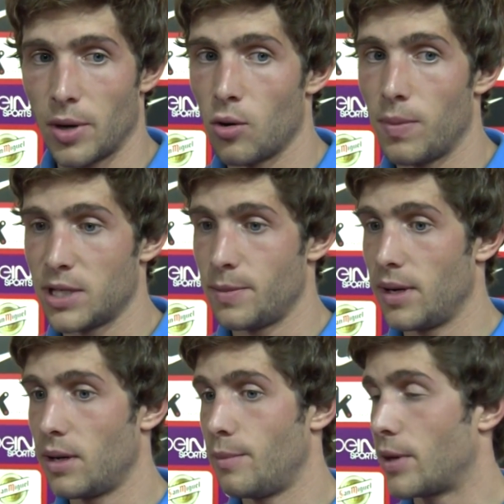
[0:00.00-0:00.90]
Players
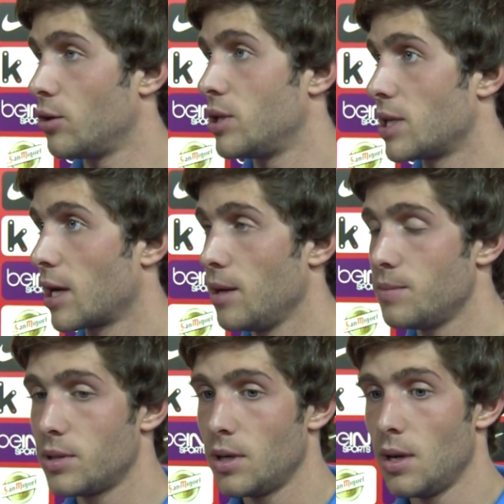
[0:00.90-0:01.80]
missing
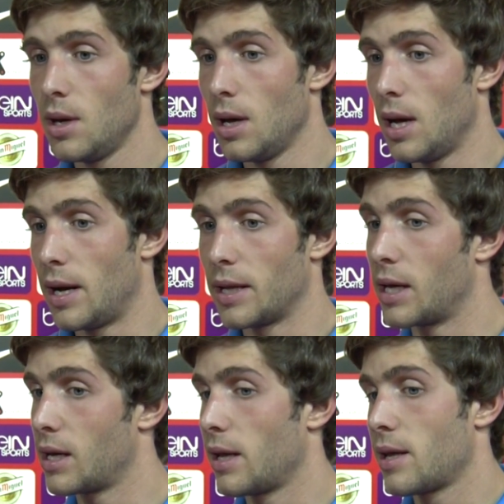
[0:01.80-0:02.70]
is always
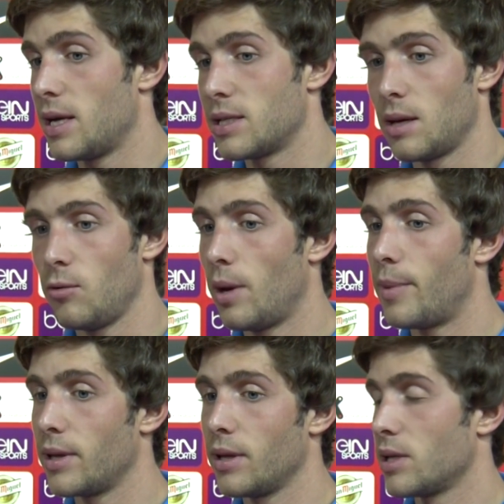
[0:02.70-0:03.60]
tough for all
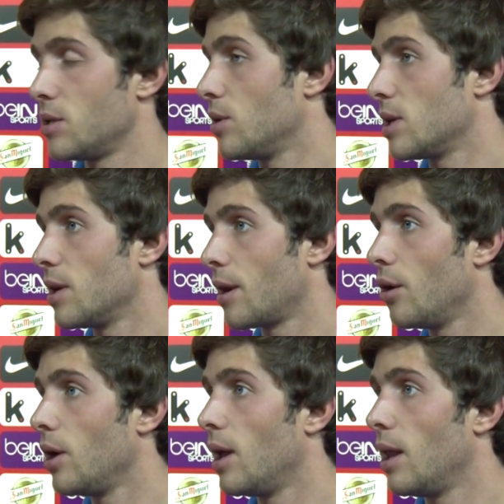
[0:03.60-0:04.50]
teams. In this
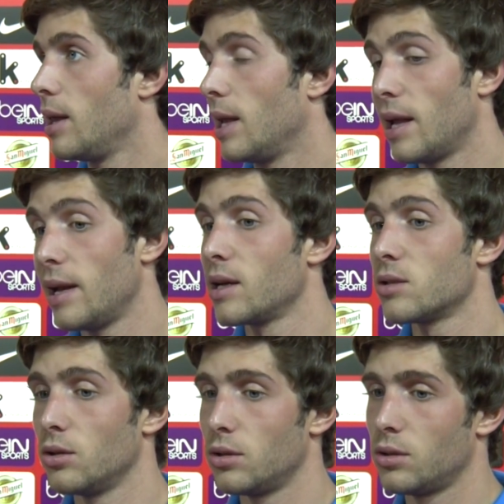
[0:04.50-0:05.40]
game we've got Sergio and
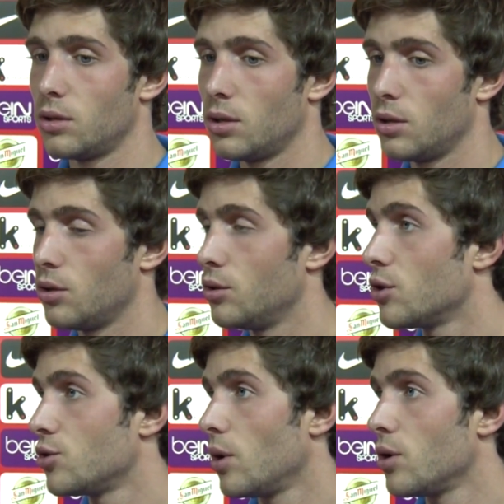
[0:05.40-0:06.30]
Dani out injured,
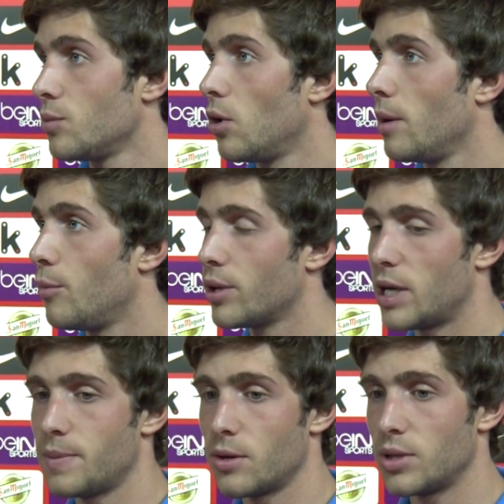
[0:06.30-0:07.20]
two
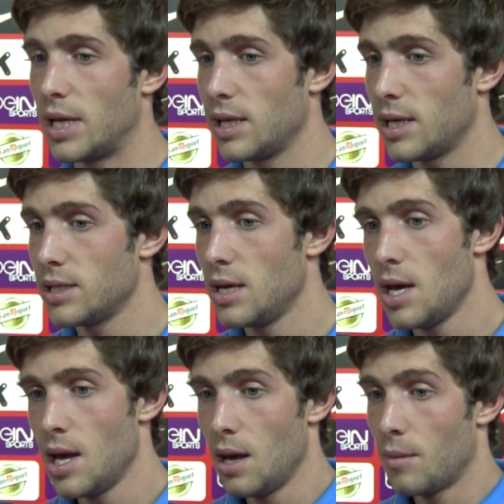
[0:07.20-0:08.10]
important players for us.
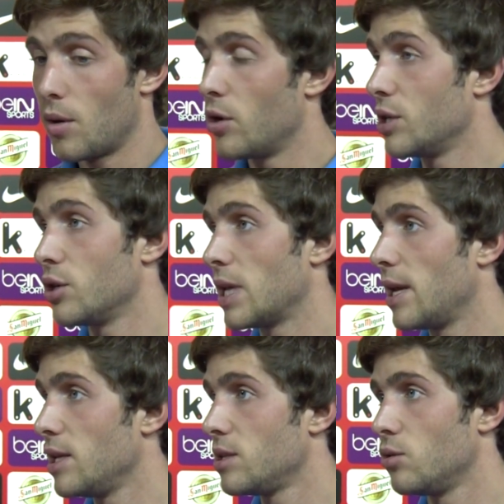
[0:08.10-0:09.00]
But
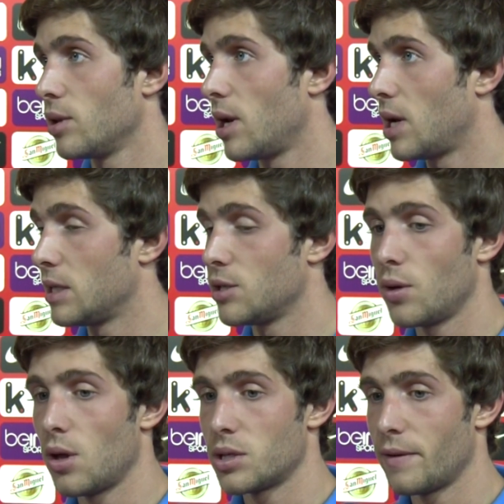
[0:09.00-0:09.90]
if they
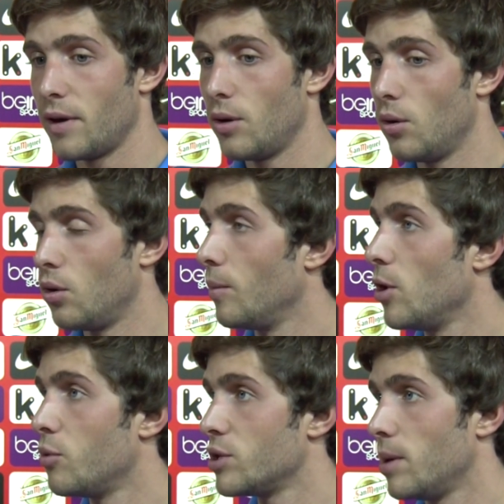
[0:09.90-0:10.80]
aren't able to play, then there'll
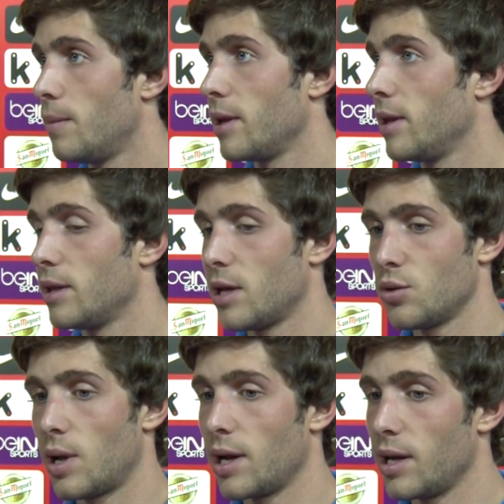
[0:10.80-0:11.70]
be other players who can come in
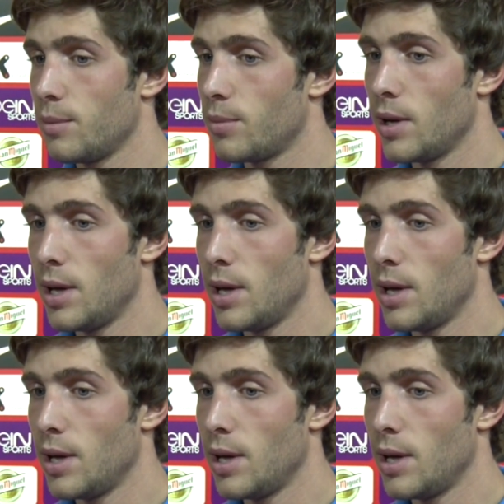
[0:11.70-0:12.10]
and do a job.